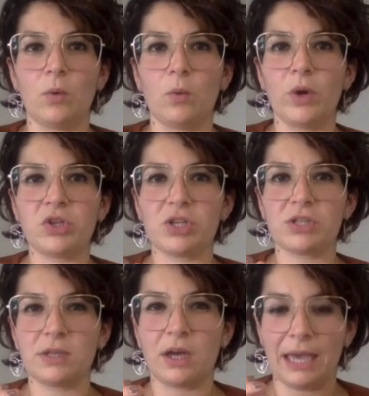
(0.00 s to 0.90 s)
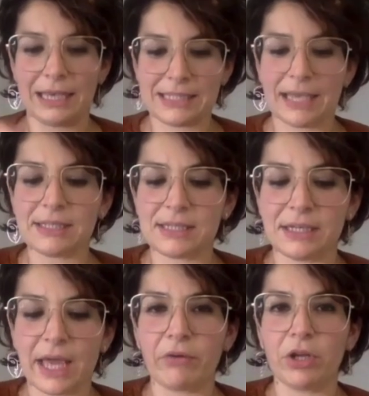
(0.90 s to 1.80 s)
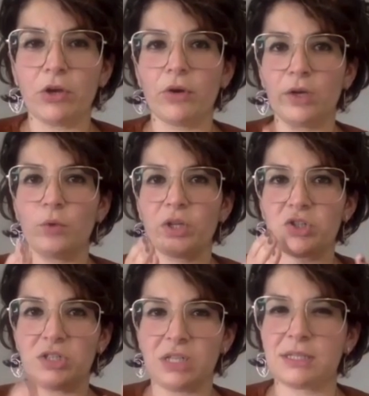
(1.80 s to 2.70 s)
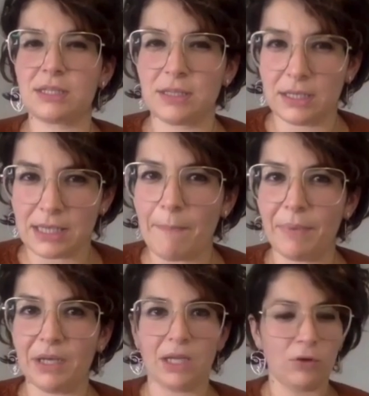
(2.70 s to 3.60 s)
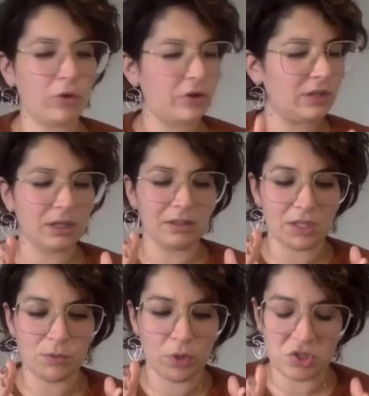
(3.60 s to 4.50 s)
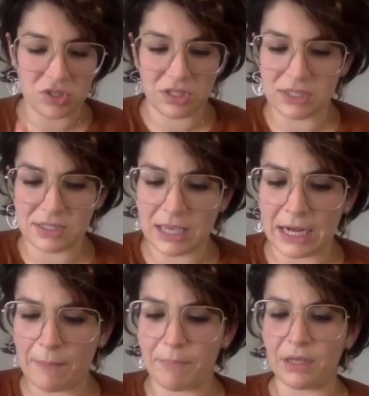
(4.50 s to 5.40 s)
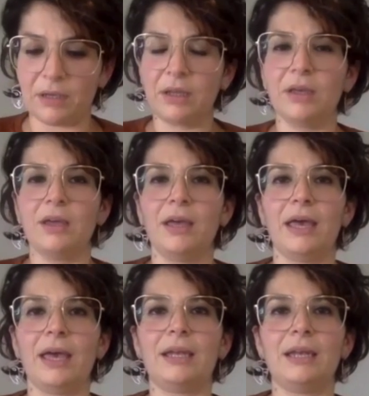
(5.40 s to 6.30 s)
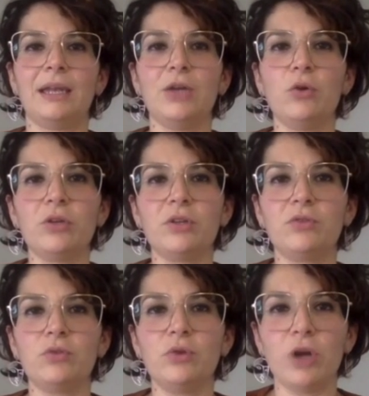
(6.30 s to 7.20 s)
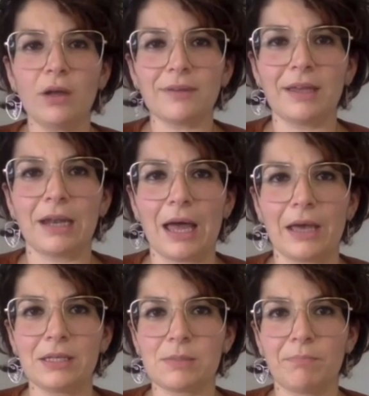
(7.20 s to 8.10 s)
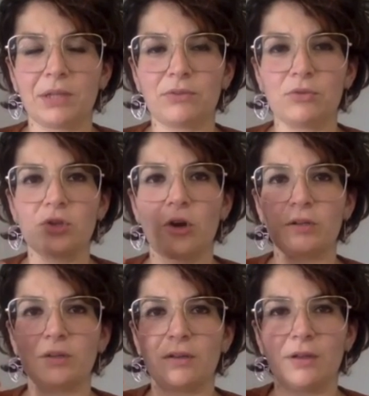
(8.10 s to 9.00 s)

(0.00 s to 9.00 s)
which is the exact scenario in which this is happening, or in which this can happen. And in order to not analyze, but to start